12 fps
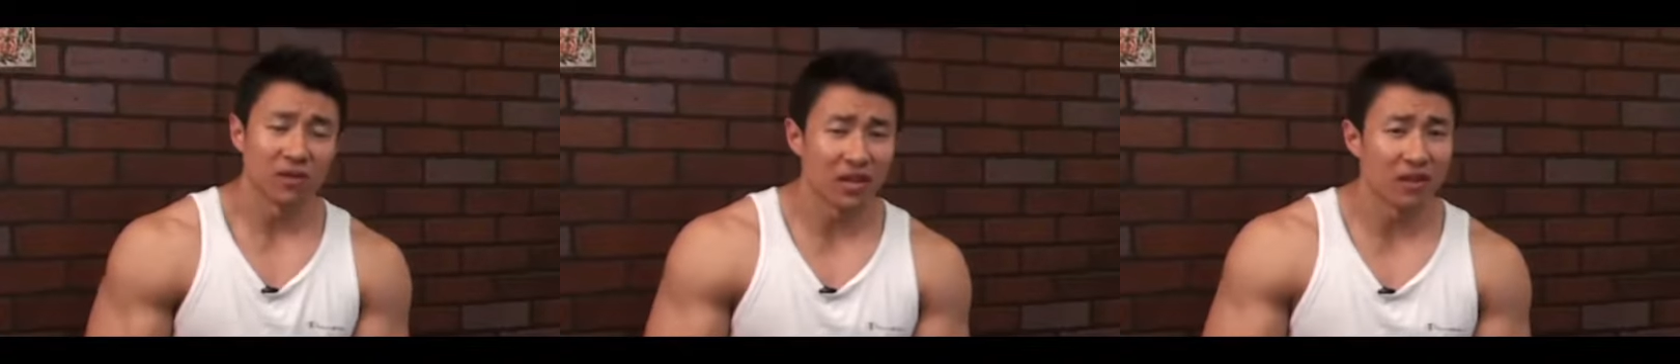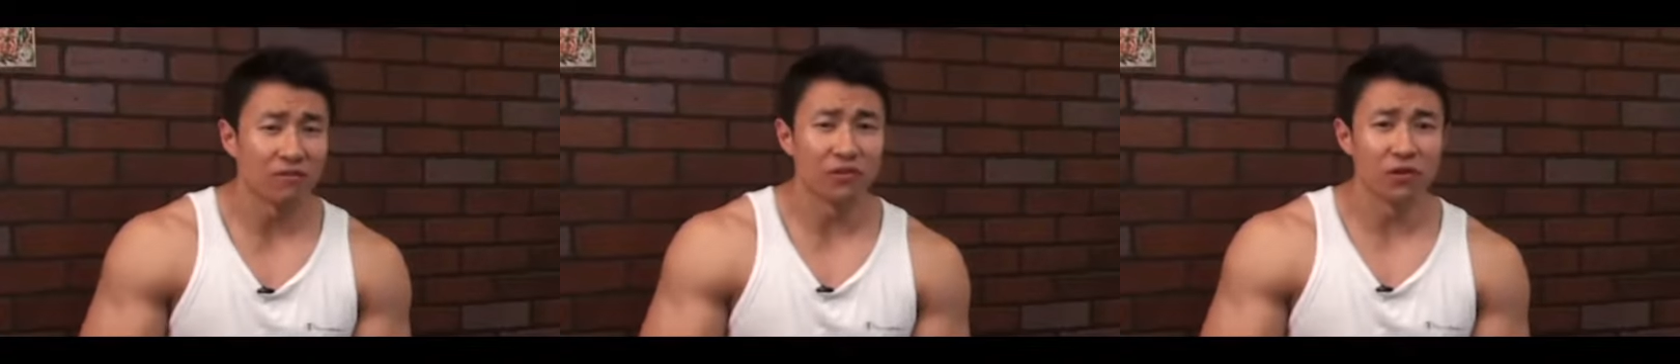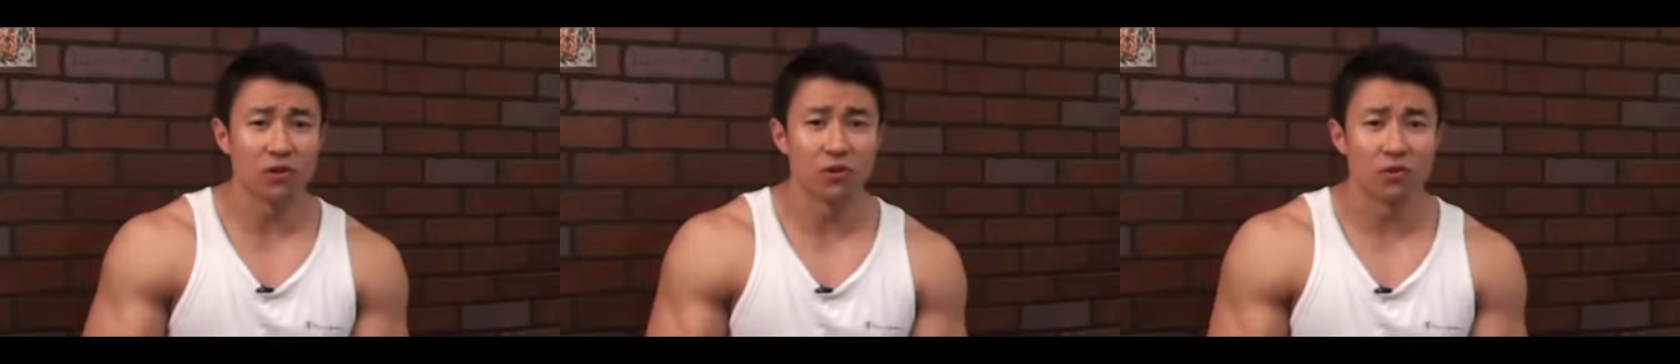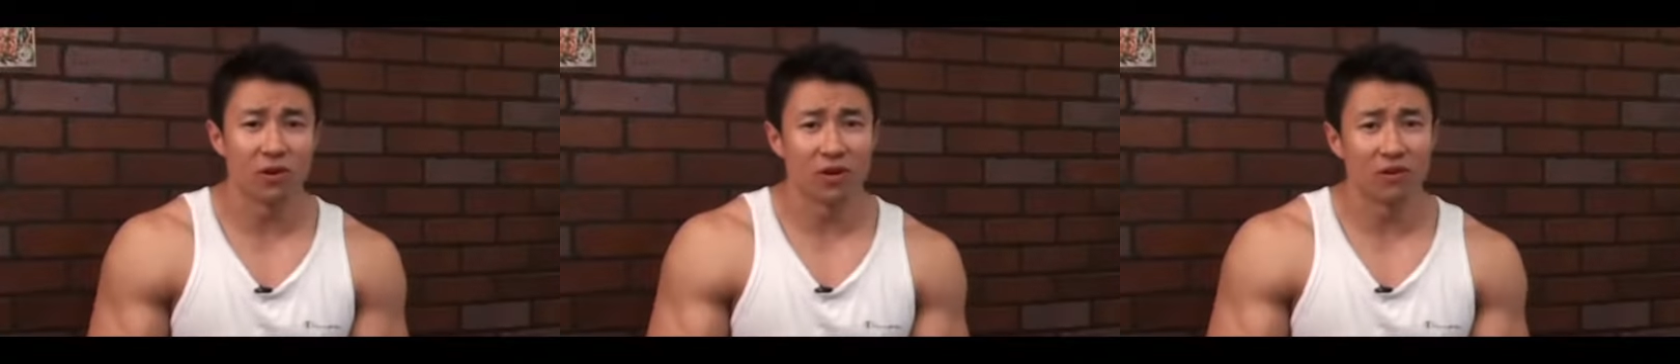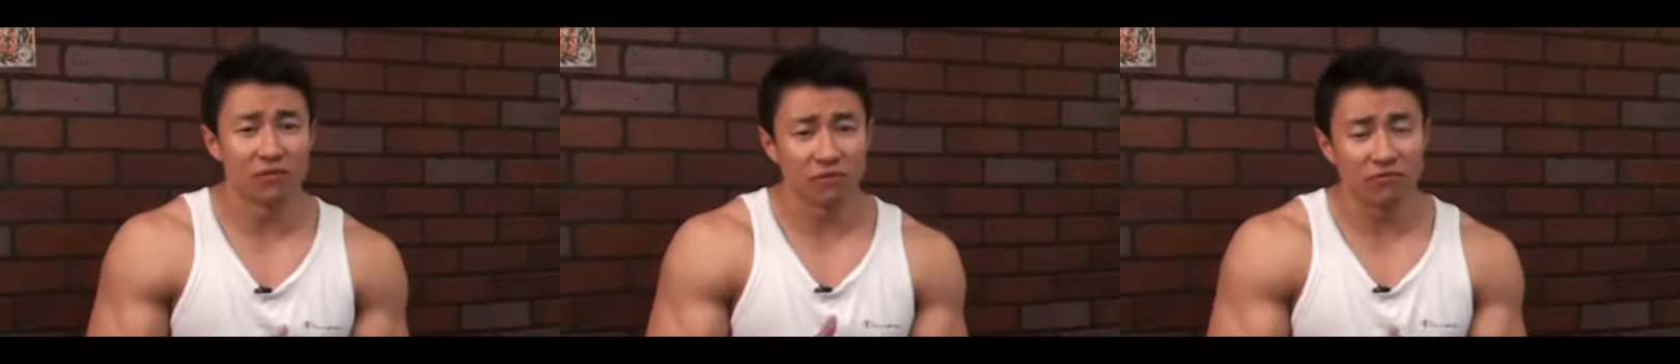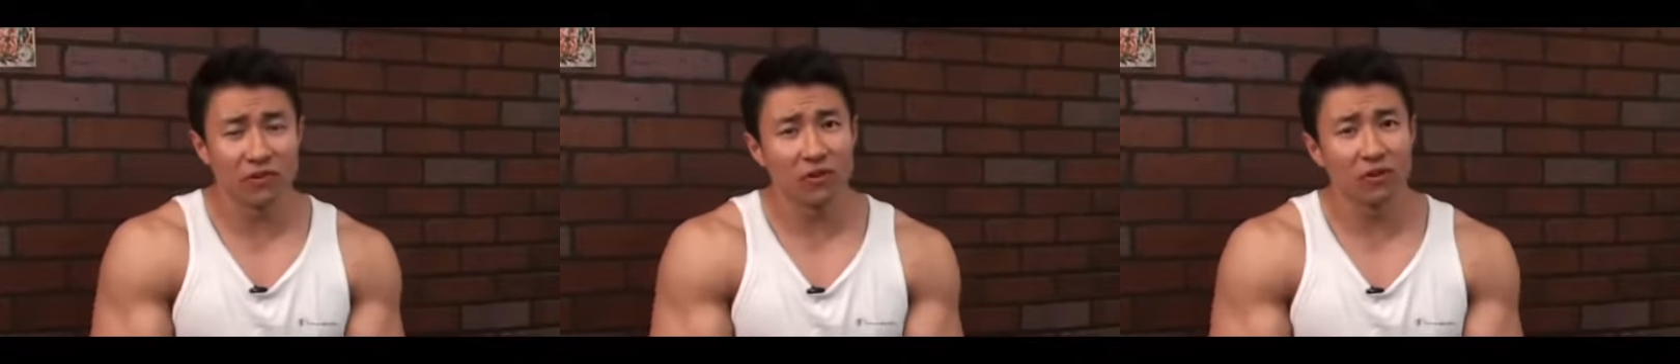If you
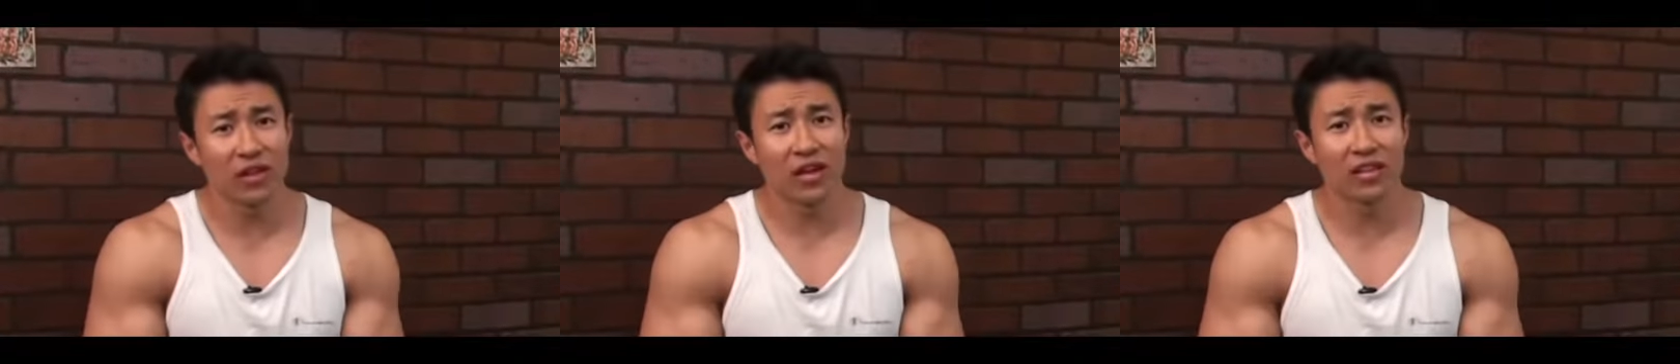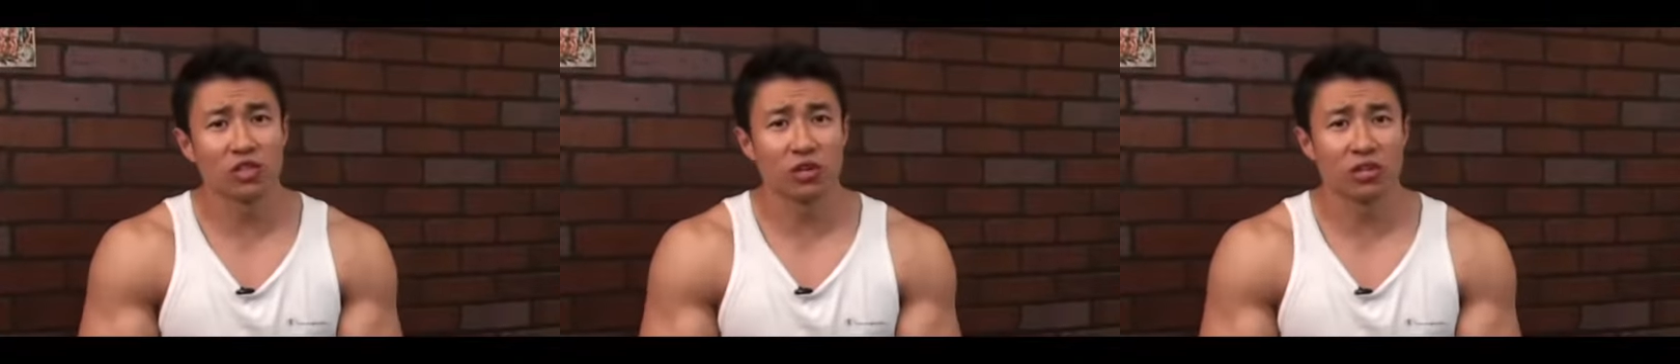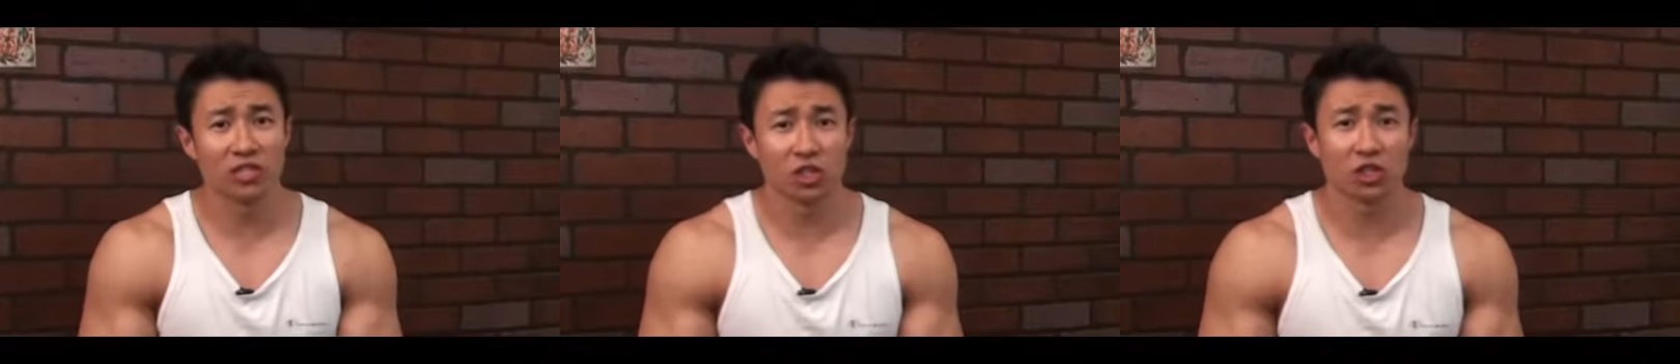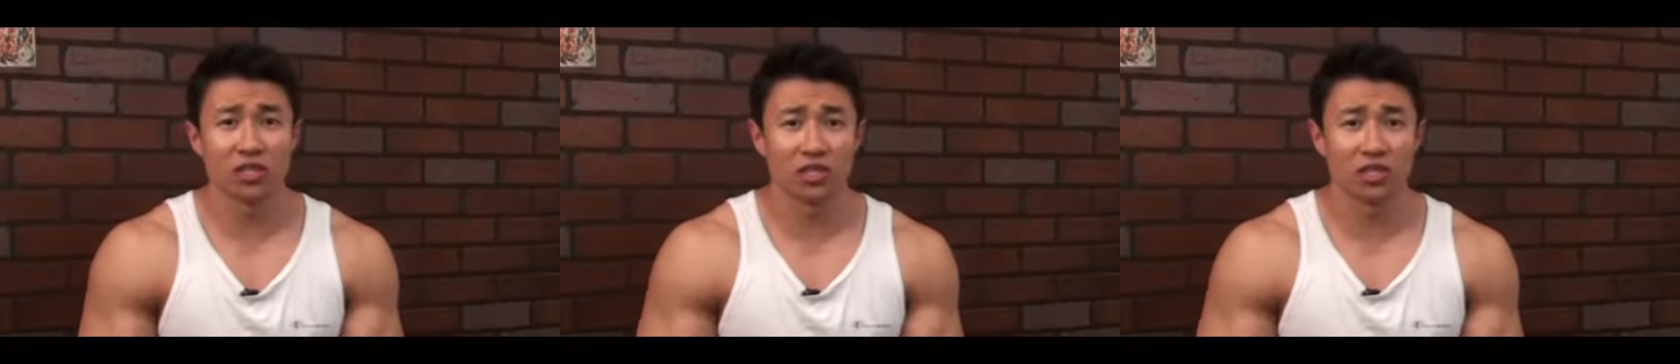feel that the transition